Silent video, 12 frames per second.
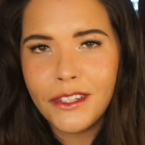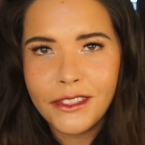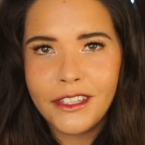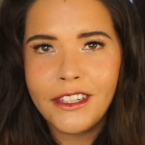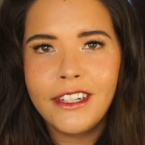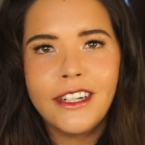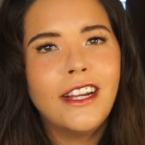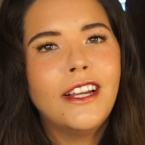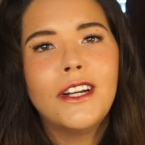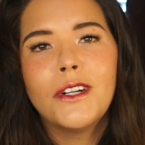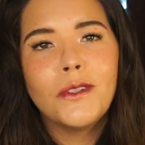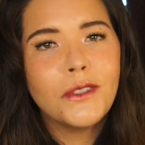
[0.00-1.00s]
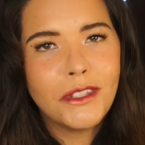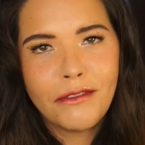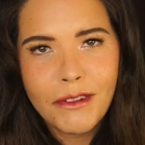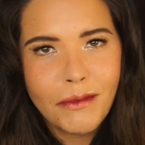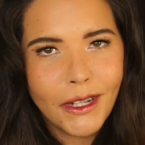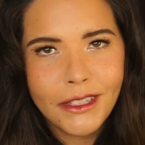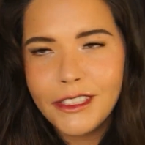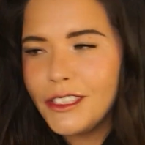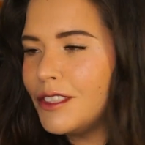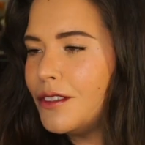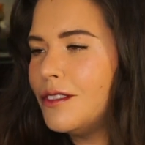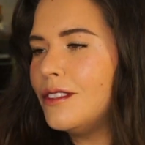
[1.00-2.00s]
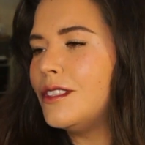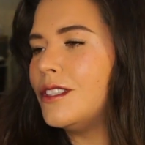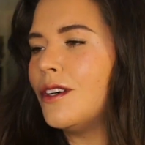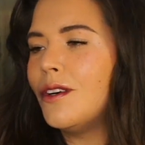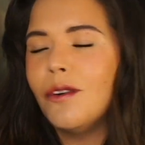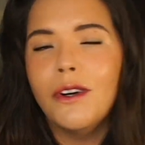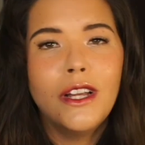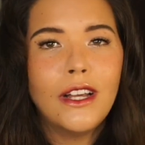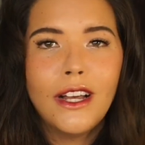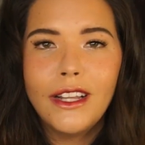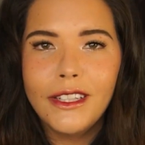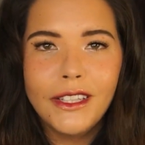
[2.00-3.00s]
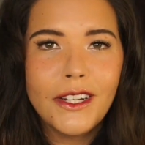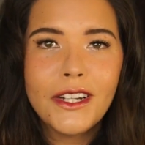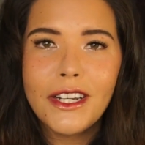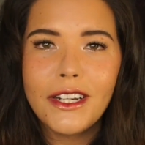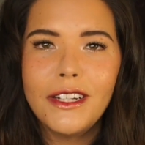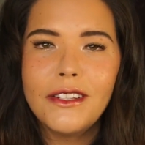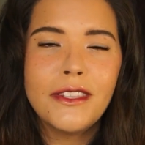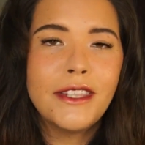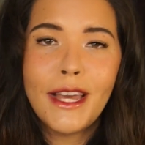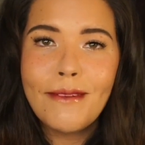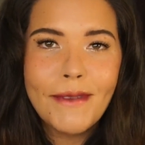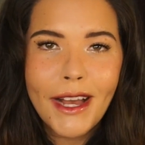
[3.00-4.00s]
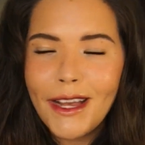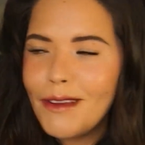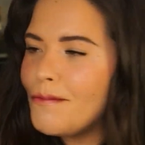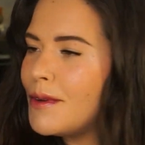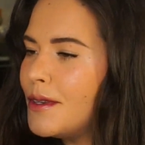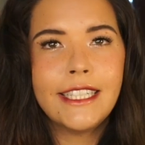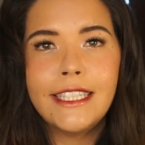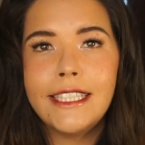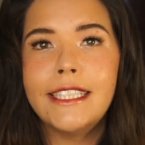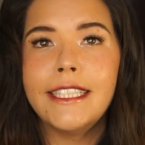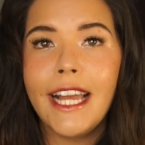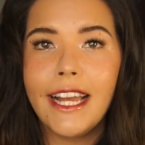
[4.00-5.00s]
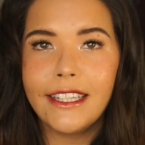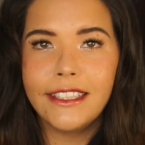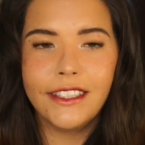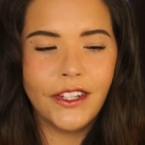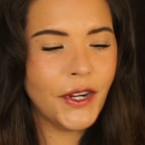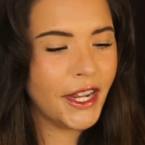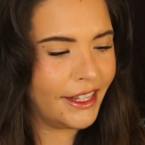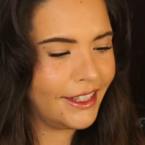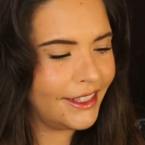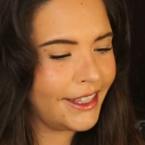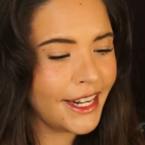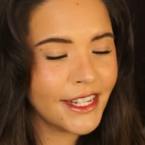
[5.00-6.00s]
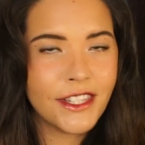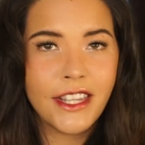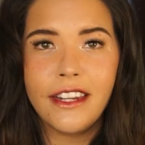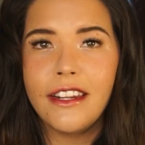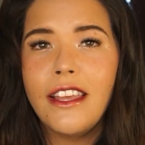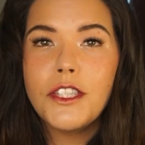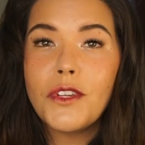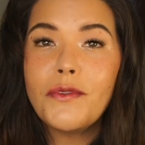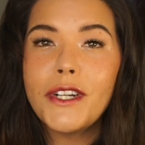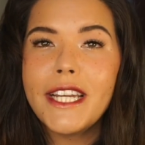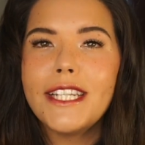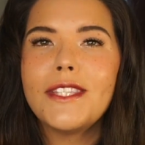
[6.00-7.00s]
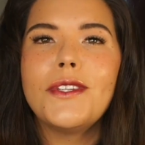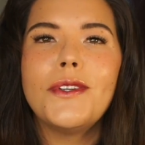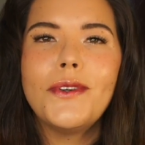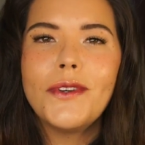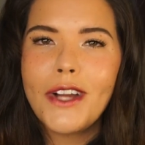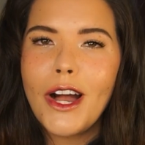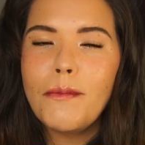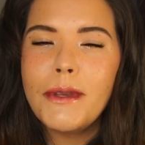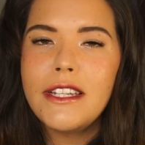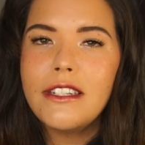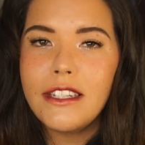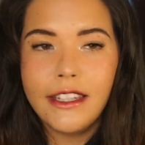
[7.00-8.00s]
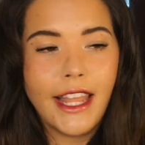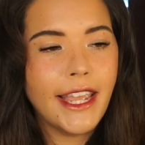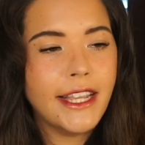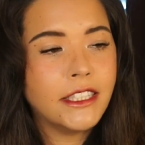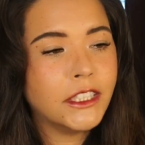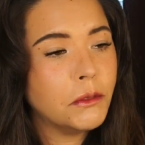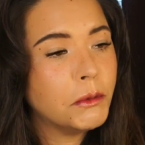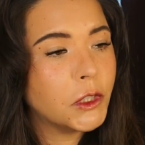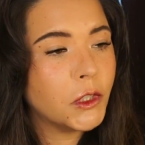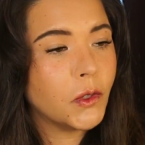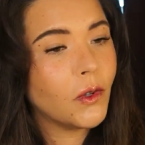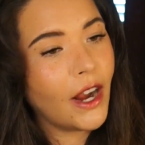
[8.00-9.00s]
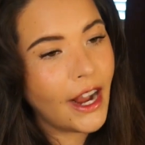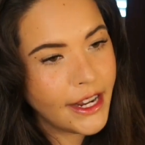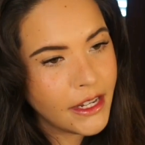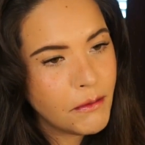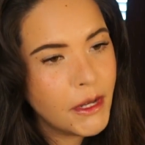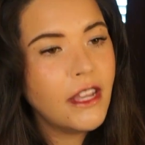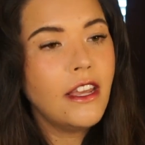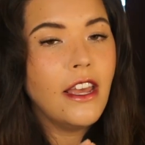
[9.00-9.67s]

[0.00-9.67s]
other cruelty-free vloggers do, so look them up. And yeah, okay, that is it. Don't forget to comment, like, subscribe,